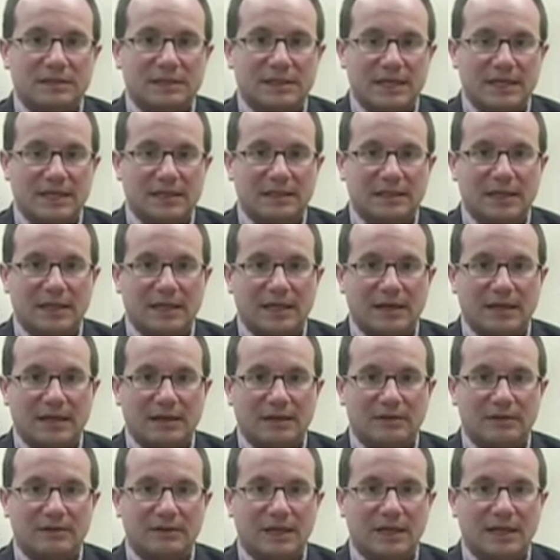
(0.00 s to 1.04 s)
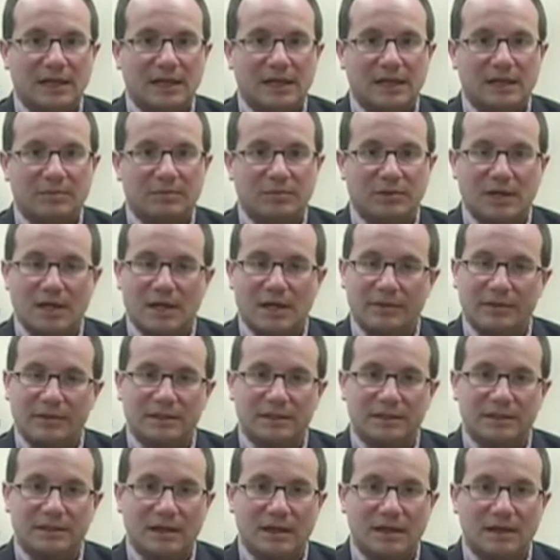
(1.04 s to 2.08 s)
taking down a
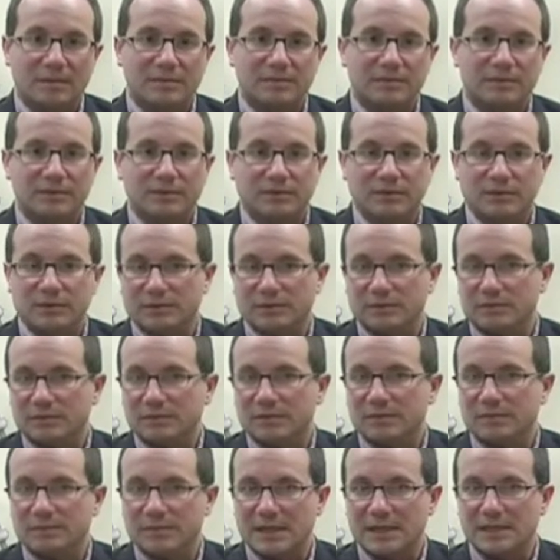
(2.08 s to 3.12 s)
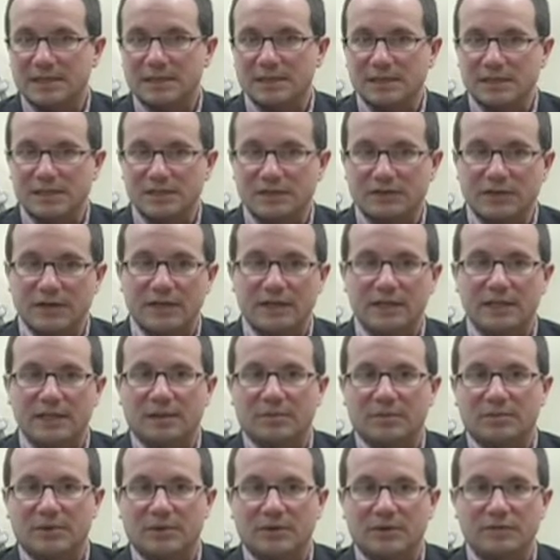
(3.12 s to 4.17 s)
prominent hump, or basically straightening
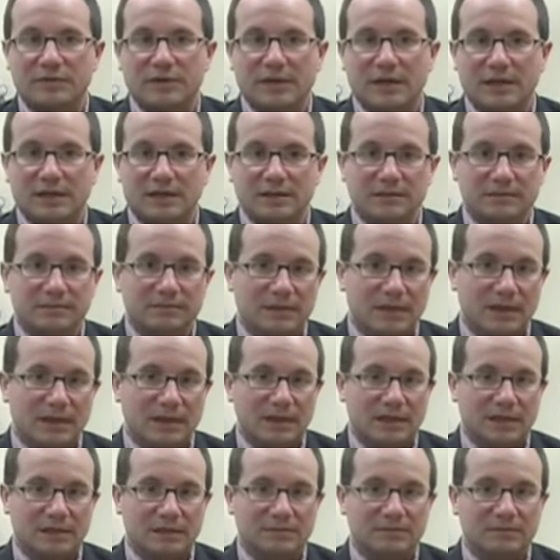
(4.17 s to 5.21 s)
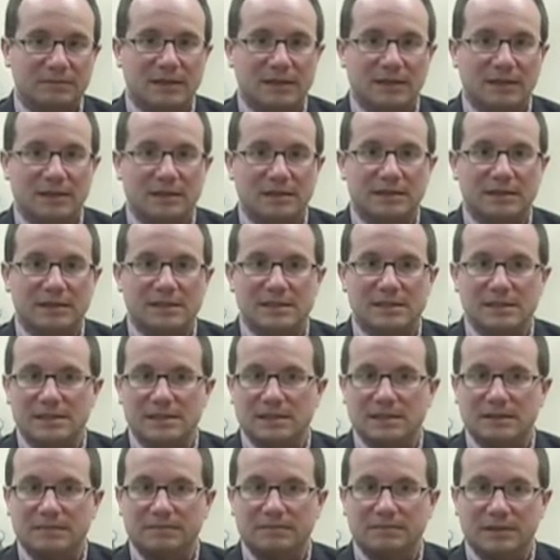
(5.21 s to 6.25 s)
a profile, is
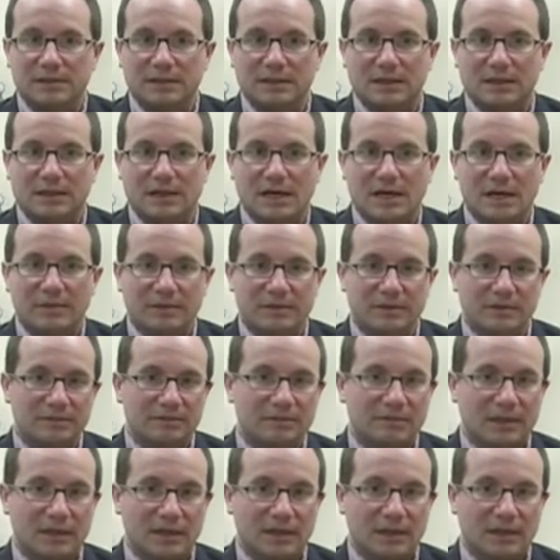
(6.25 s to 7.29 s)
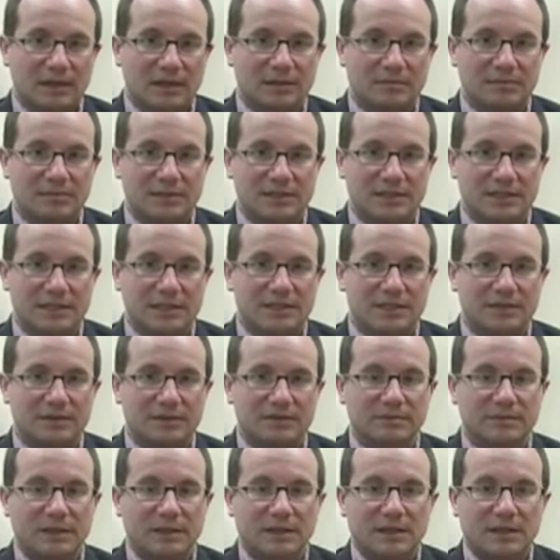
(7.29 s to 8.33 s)
a common
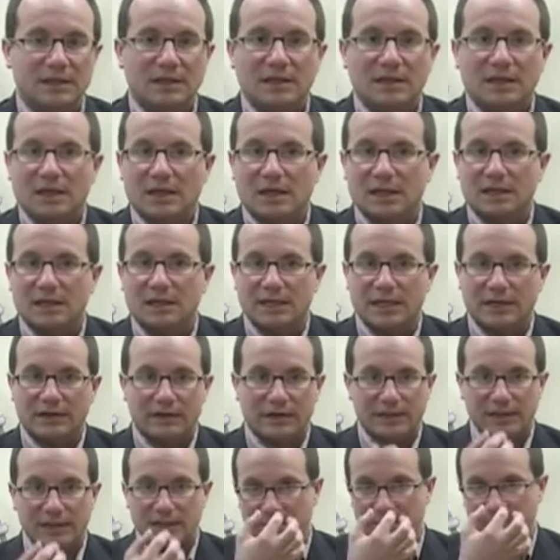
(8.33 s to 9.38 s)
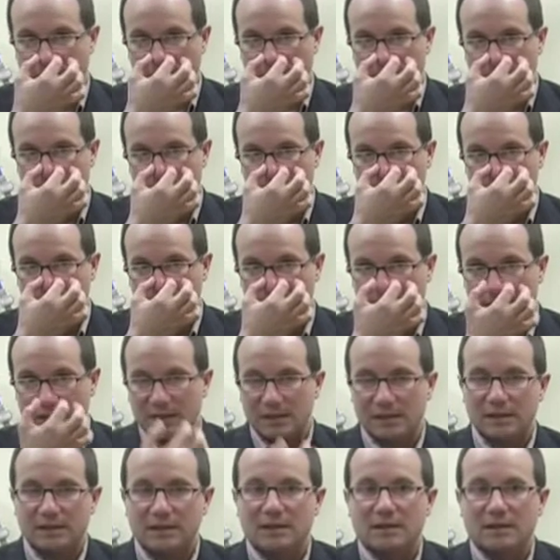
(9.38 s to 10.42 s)
procedure. Narrowing the bony width,